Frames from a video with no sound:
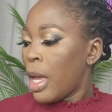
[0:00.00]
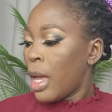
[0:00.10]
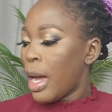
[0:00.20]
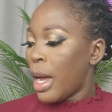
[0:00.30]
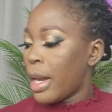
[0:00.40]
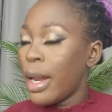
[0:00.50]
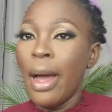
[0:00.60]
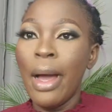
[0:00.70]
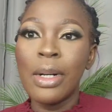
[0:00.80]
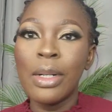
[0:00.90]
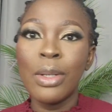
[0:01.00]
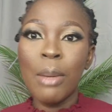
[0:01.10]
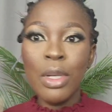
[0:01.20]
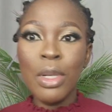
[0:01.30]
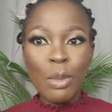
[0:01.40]
And now
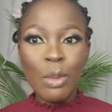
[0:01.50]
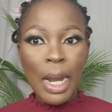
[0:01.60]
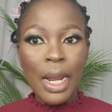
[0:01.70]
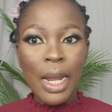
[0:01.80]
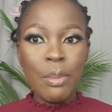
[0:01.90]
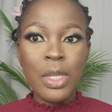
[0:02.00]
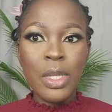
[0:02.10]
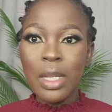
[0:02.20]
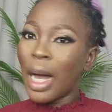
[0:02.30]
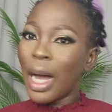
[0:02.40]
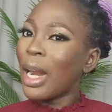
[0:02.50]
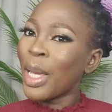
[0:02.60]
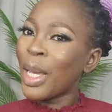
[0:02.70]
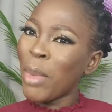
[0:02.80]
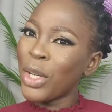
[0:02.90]
I'm going to do my lips. I
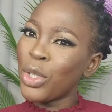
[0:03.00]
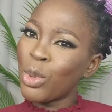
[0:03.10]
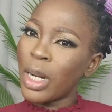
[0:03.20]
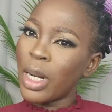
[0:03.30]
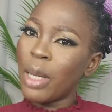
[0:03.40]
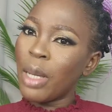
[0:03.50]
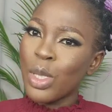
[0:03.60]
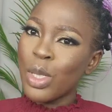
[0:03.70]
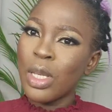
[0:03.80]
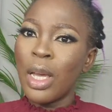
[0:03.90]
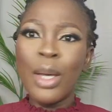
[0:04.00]
like my nude lips.